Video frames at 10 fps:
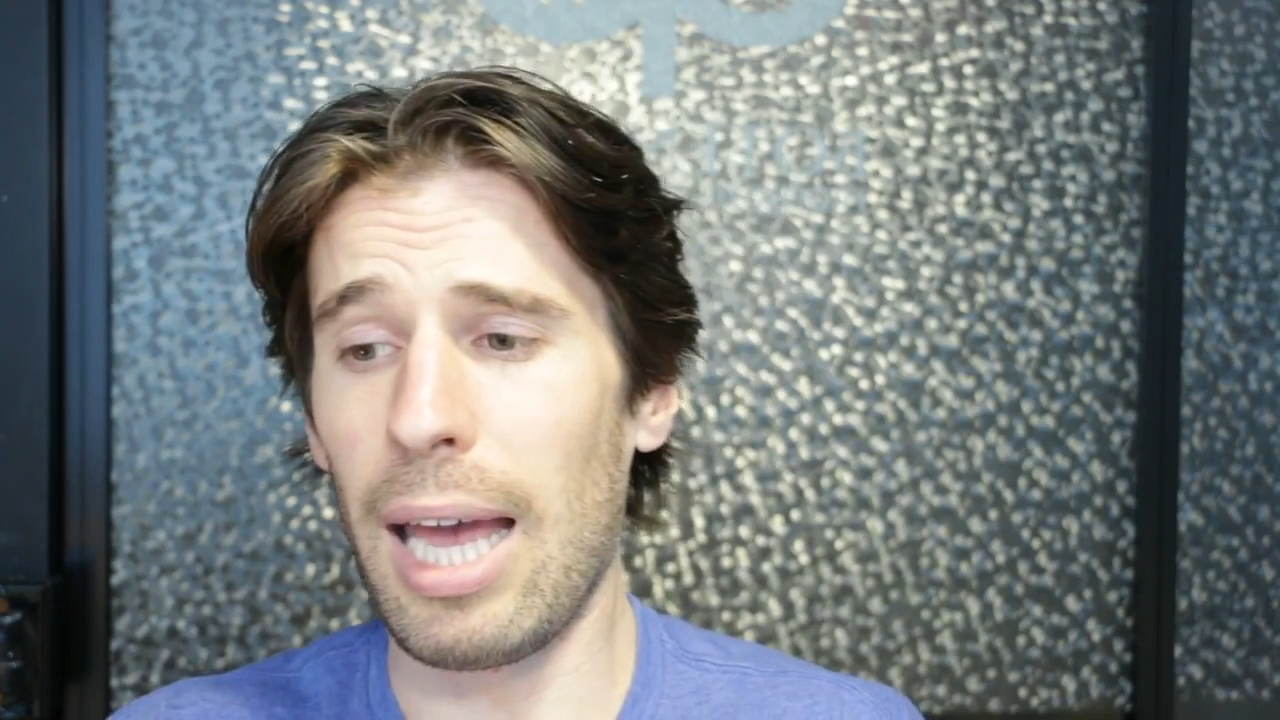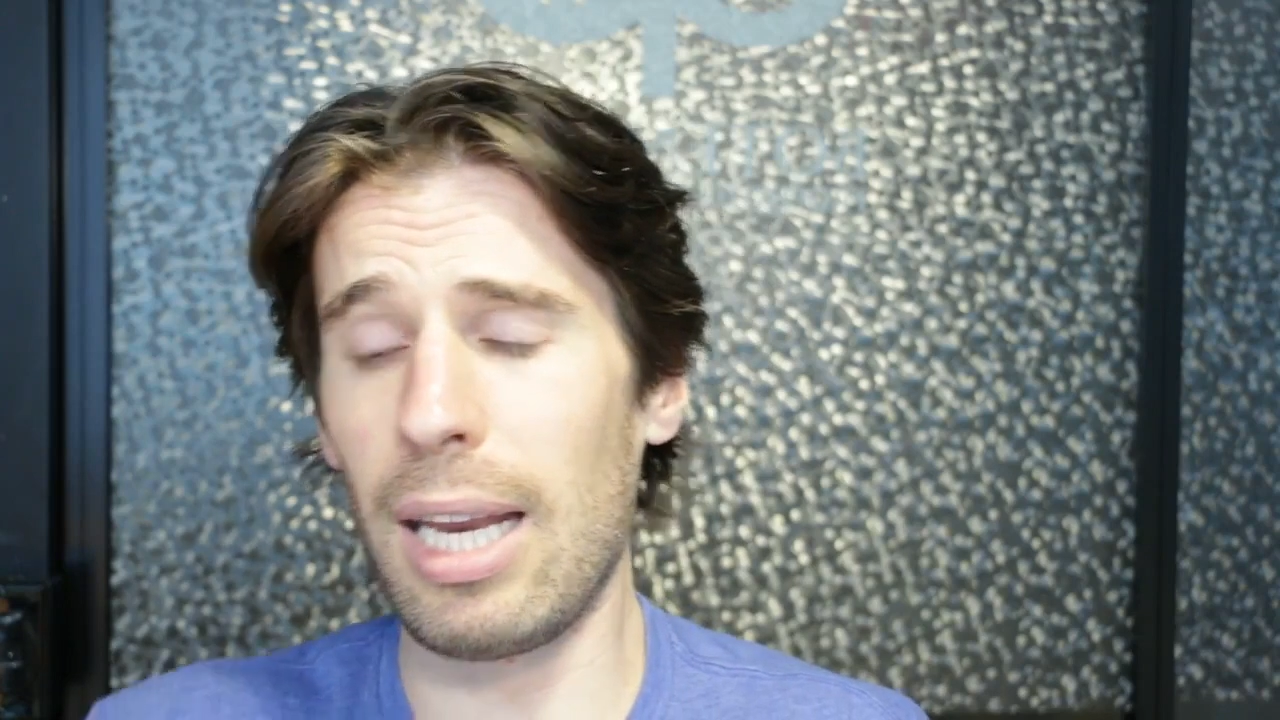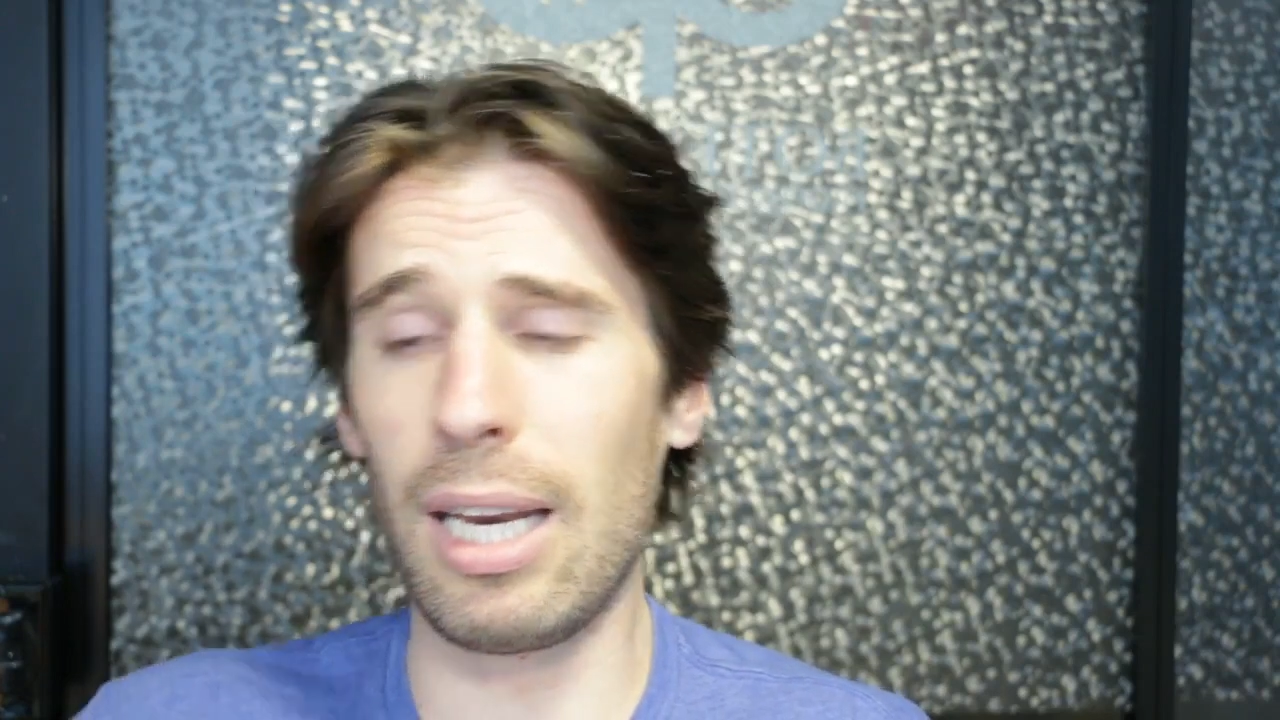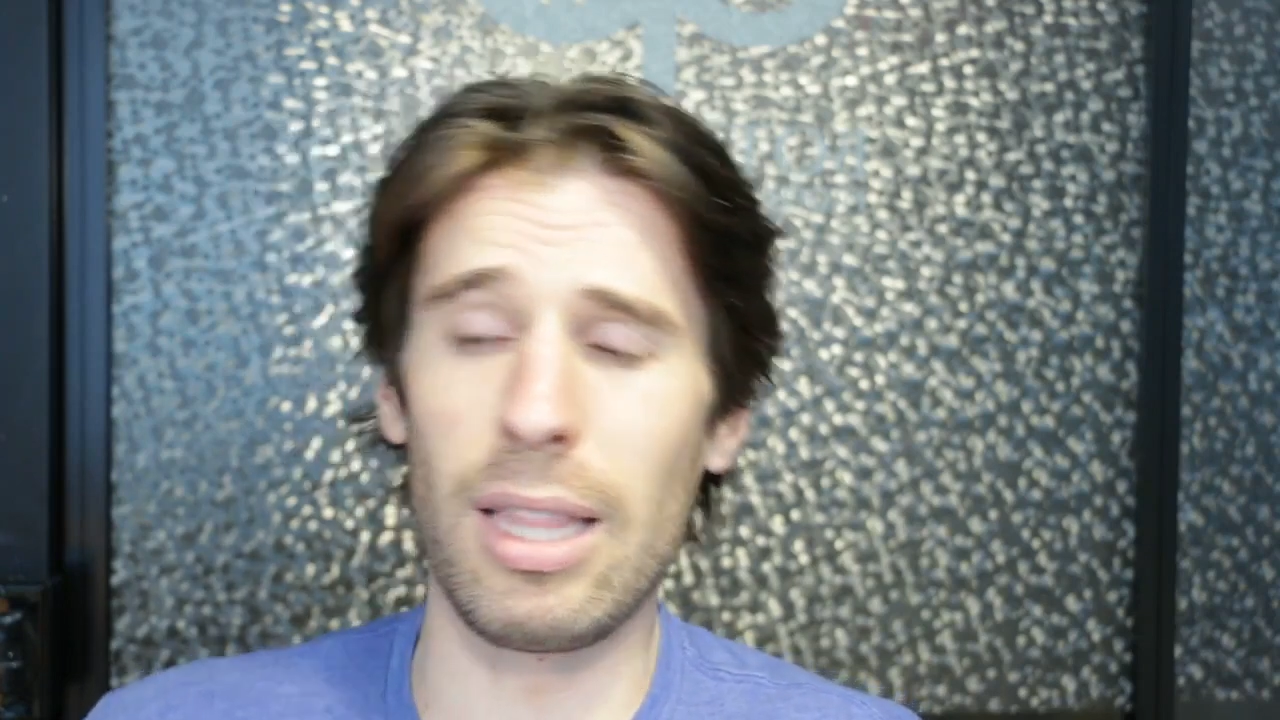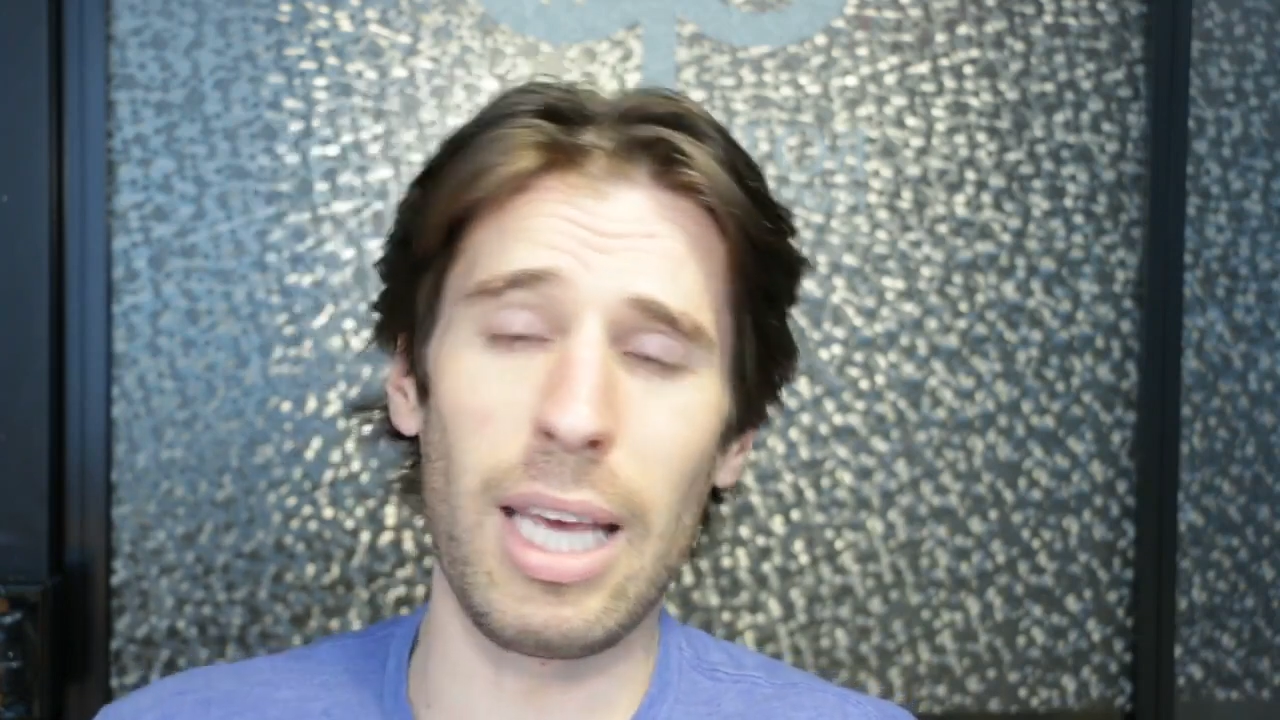And
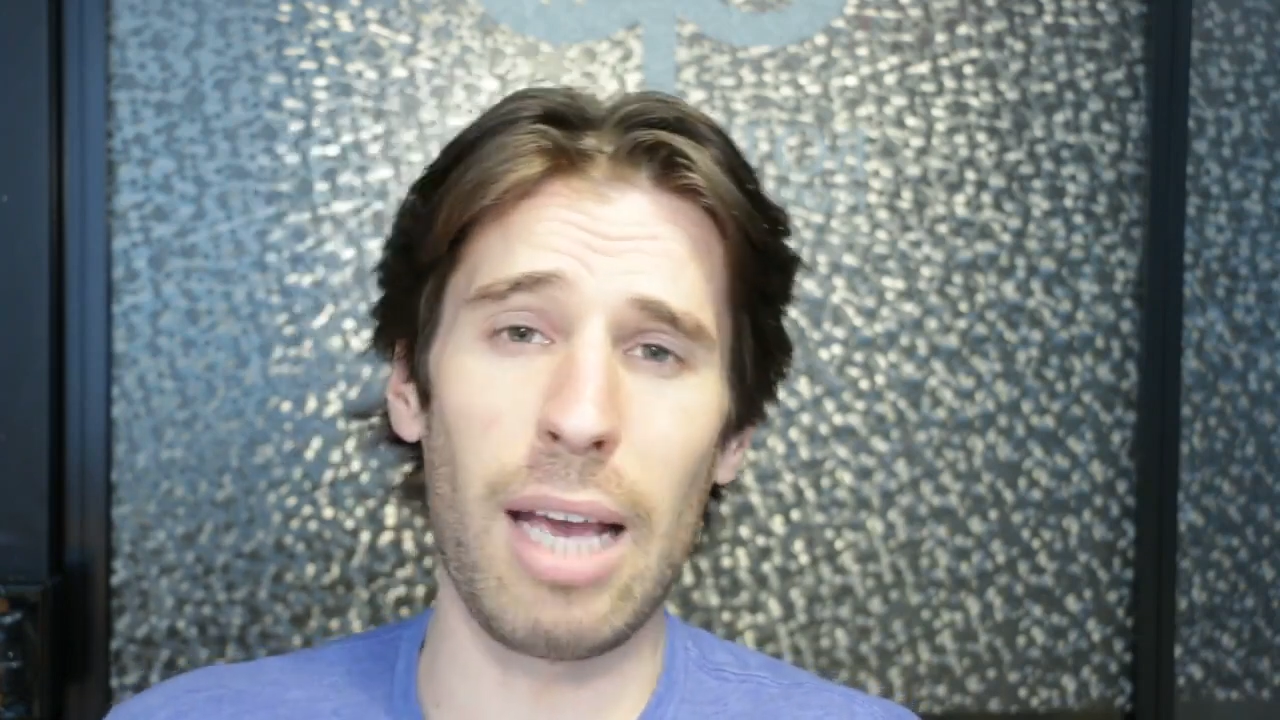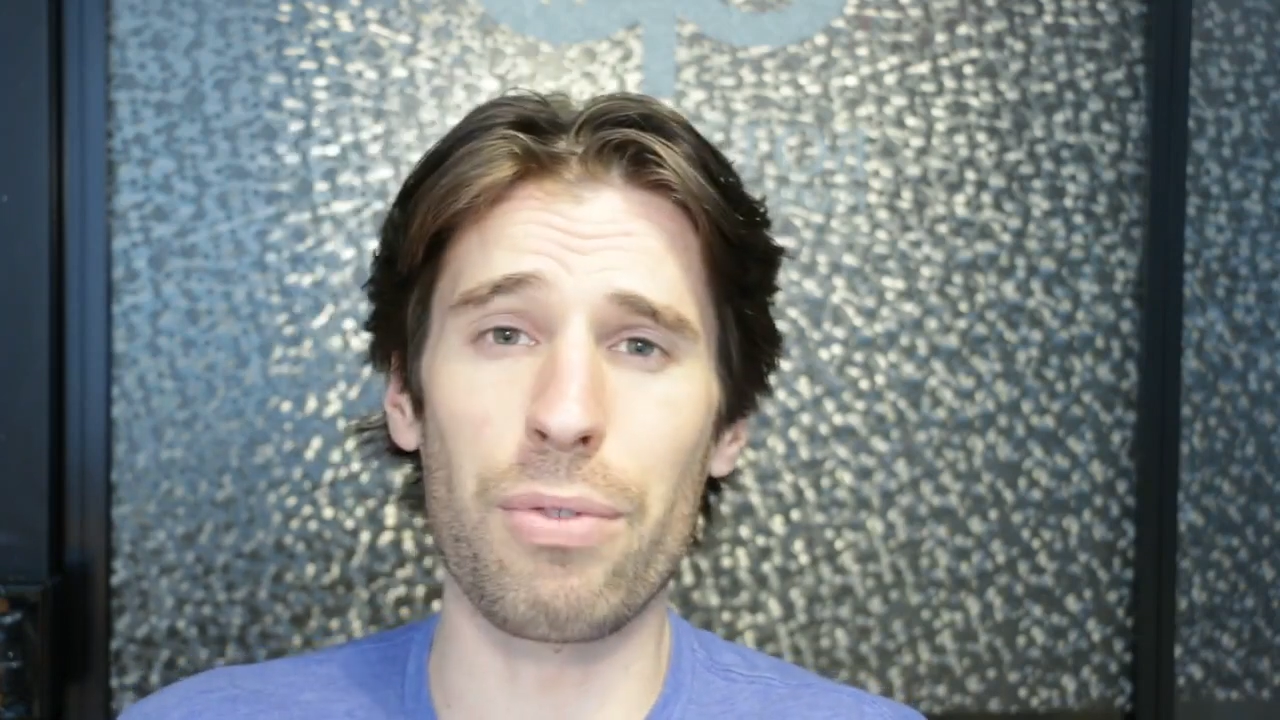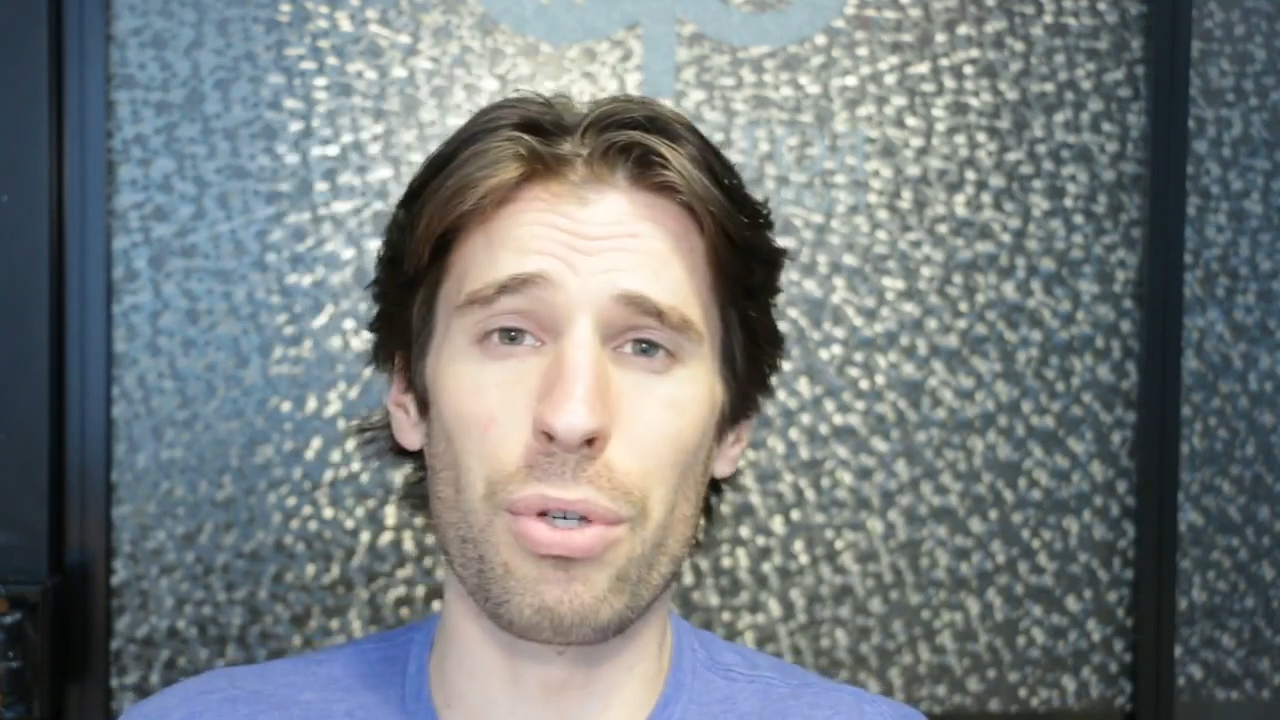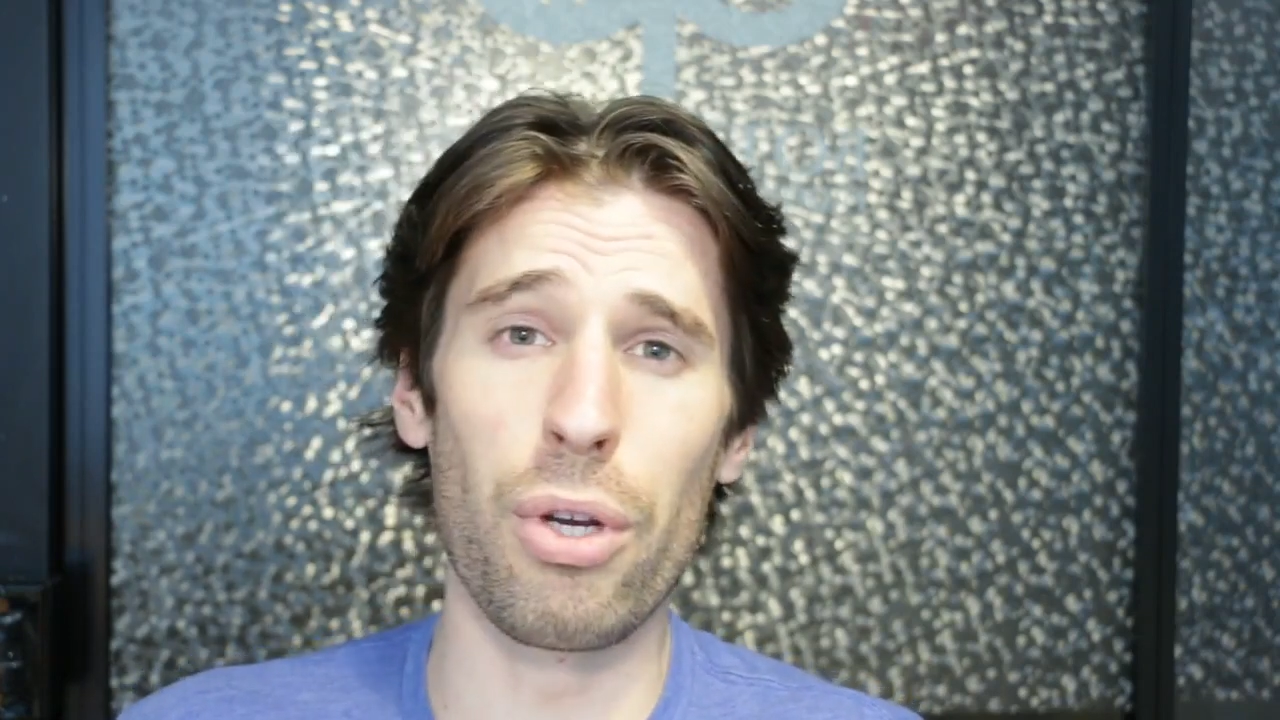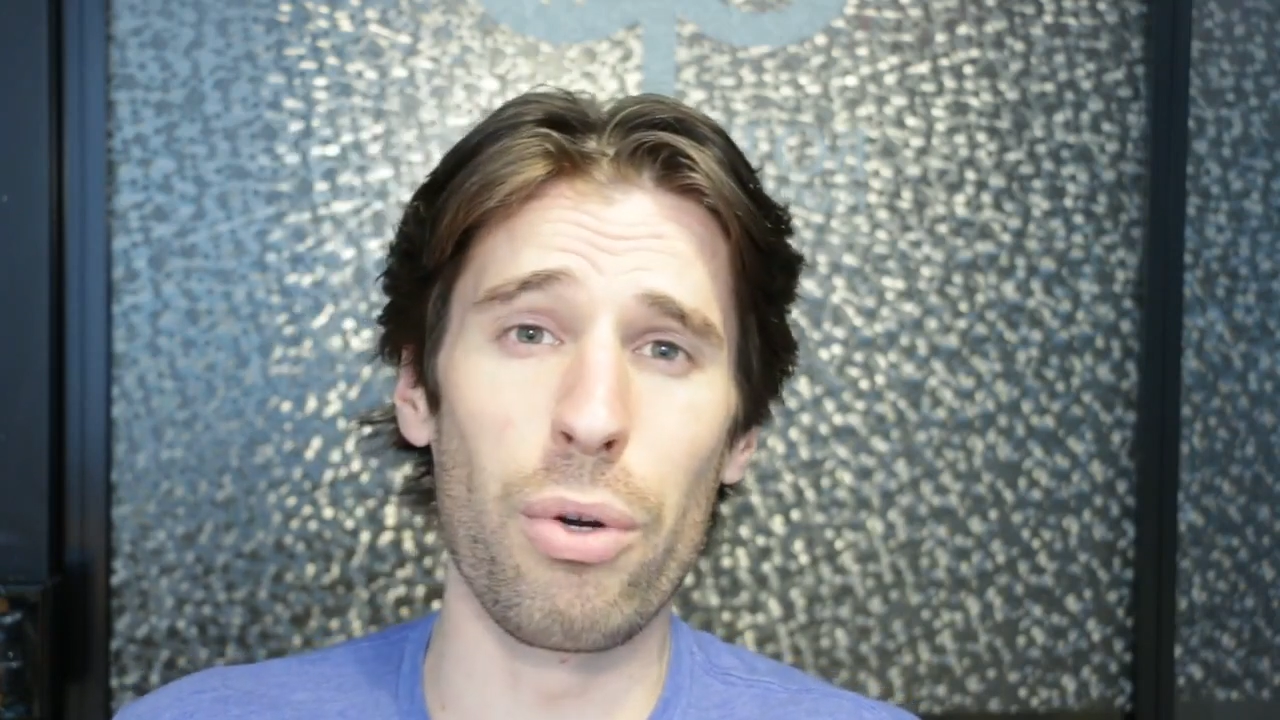then in the
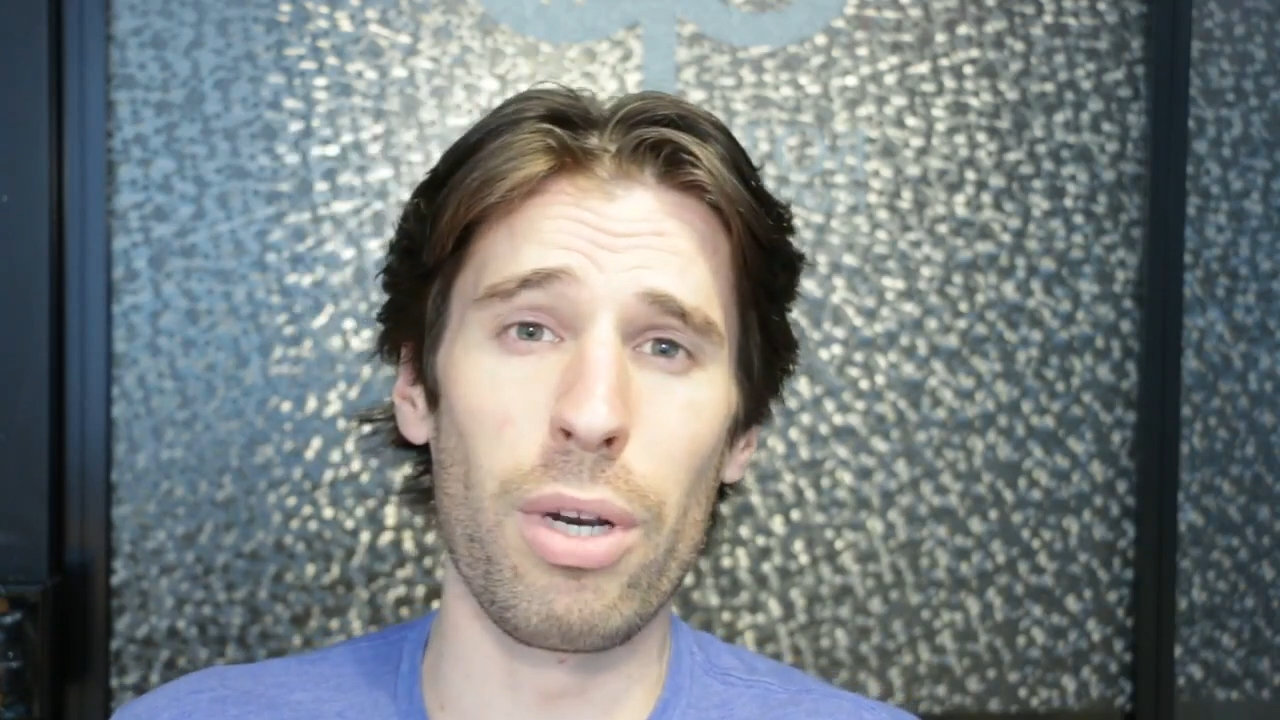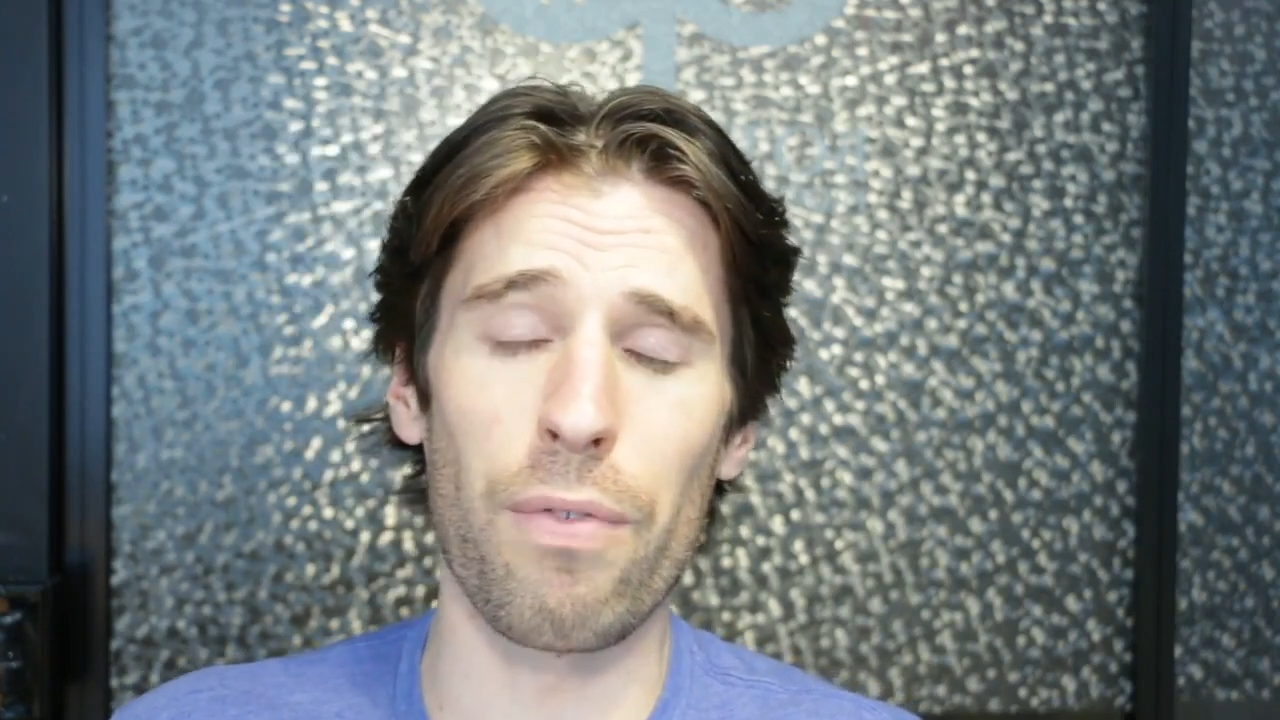afternoon,